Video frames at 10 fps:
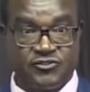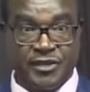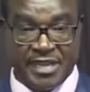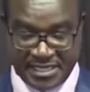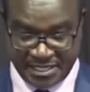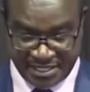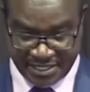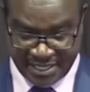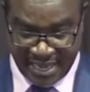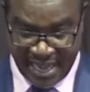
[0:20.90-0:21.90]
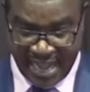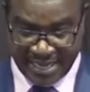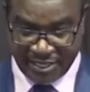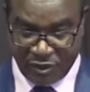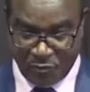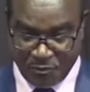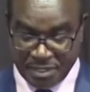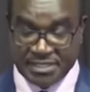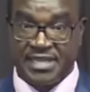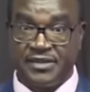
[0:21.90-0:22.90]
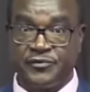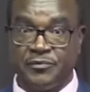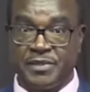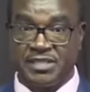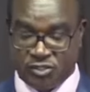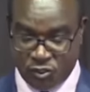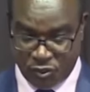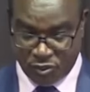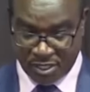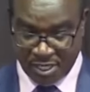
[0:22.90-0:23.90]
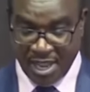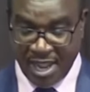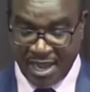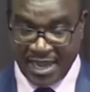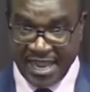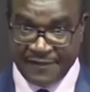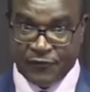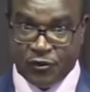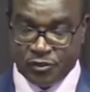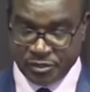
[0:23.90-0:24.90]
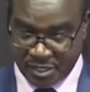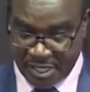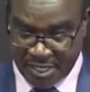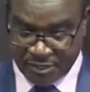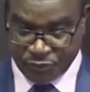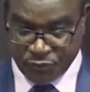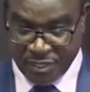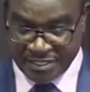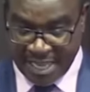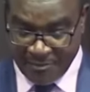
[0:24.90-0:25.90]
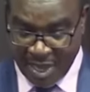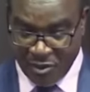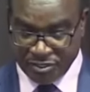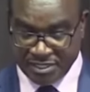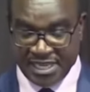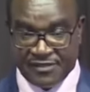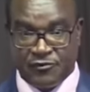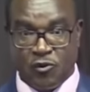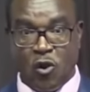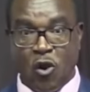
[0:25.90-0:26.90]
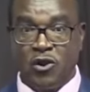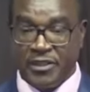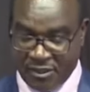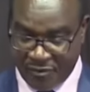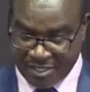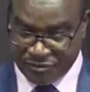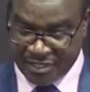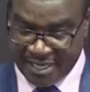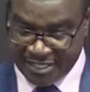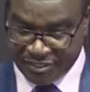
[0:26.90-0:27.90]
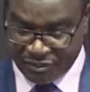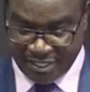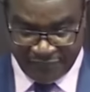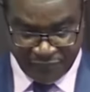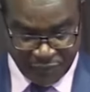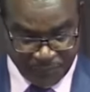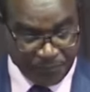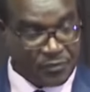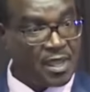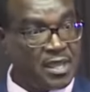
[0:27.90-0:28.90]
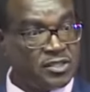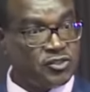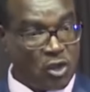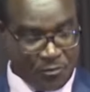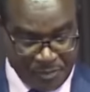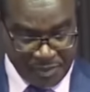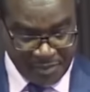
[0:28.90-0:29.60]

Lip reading: trained and competed from the zonal level to the sub-county level all the way to the national level, top